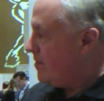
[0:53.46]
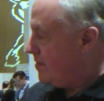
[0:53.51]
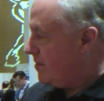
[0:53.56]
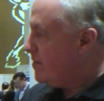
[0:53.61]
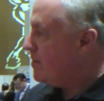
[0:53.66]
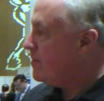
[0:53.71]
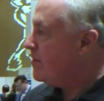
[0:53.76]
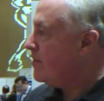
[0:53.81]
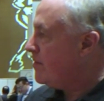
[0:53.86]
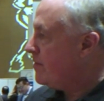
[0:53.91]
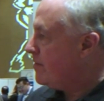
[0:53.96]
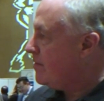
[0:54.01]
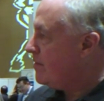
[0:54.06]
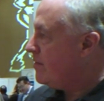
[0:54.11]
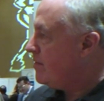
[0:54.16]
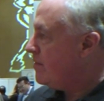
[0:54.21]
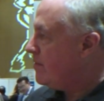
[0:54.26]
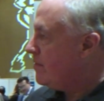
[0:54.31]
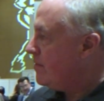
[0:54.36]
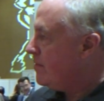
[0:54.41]

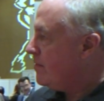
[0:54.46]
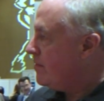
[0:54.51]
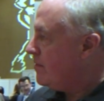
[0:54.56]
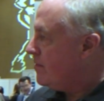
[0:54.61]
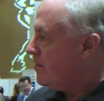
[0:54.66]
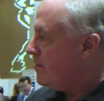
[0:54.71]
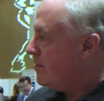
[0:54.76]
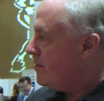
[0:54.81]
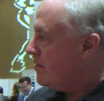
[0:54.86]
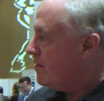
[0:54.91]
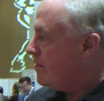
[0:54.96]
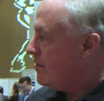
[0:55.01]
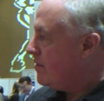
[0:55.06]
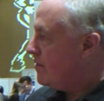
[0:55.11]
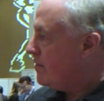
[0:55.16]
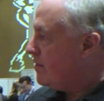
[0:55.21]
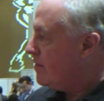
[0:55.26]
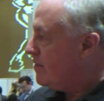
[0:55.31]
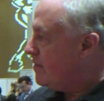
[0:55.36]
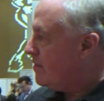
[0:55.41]

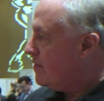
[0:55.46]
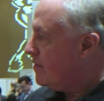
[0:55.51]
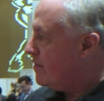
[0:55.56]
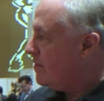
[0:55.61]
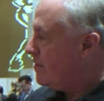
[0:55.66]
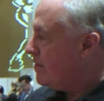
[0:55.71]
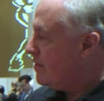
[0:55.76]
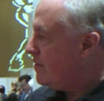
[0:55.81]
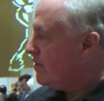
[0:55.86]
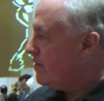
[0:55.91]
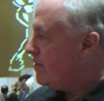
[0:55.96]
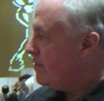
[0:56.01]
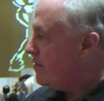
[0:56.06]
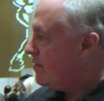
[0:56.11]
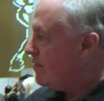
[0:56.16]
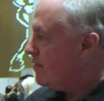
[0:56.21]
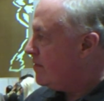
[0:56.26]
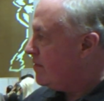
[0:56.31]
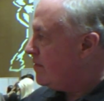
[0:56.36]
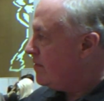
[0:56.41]

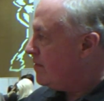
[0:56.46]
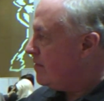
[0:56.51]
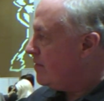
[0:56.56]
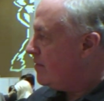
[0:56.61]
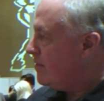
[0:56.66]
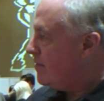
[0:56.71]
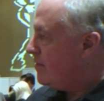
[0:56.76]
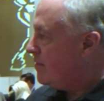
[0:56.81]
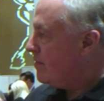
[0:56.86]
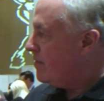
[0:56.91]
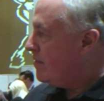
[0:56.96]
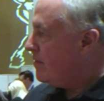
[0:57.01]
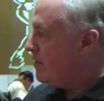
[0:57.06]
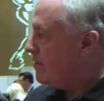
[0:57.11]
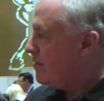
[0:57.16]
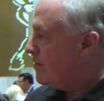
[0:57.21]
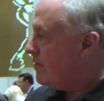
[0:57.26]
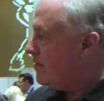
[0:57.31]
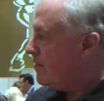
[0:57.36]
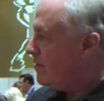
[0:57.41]

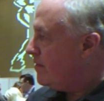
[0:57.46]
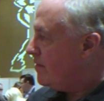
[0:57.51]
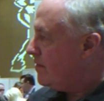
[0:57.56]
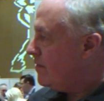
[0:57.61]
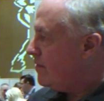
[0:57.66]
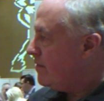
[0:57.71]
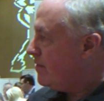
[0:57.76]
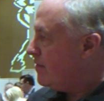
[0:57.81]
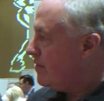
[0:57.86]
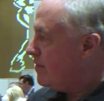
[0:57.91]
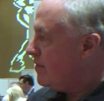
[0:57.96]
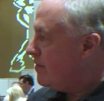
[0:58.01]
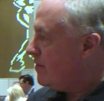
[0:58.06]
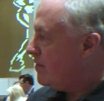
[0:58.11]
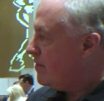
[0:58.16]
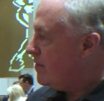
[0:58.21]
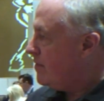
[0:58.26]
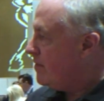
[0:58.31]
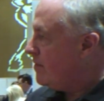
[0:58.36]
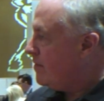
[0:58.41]

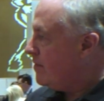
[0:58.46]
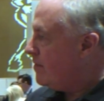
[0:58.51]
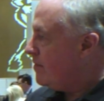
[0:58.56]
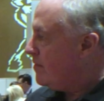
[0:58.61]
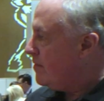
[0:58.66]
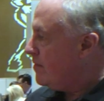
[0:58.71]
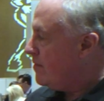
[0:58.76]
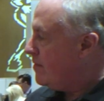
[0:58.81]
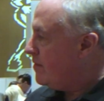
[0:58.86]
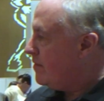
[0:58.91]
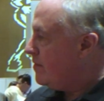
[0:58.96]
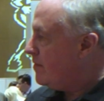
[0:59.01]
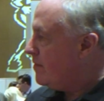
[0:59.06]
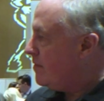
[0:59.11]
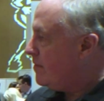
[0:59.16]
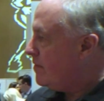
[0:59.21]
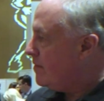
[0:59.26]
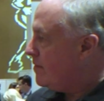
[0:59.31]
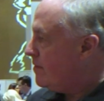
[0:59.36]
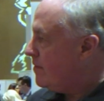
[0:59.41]

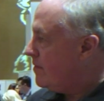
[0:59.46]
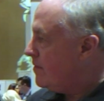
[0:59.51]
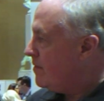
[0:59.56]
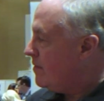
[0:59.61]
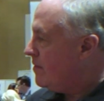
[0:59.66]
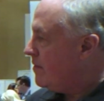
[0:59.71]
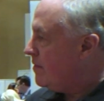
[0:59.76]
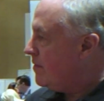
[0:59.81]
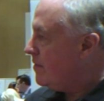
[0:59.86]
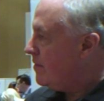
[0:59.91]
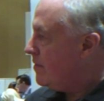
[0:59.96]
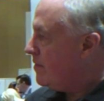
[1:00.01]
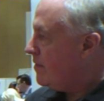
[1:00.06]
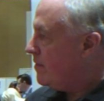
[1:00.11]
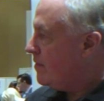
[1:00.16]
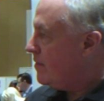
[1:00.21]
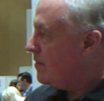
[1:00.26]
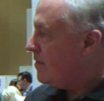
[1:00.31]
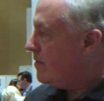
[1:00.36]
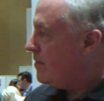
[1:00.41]

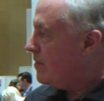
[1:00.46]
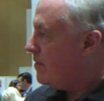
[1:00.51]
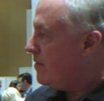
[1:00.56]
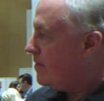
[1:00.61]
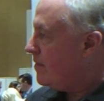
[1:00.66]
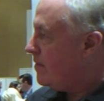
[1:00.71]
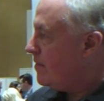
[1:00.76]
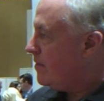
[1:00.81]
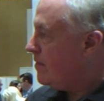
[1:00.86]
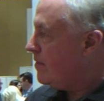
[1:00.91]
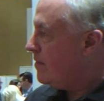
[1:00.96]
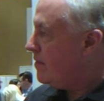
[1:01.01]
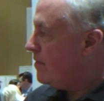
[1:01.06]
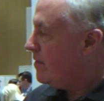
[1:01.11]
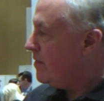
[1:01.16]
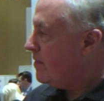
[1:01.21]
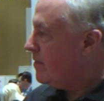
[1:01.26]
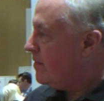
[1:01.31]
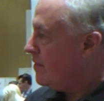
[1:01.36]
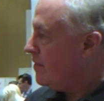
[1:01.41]
This person isn't speaking.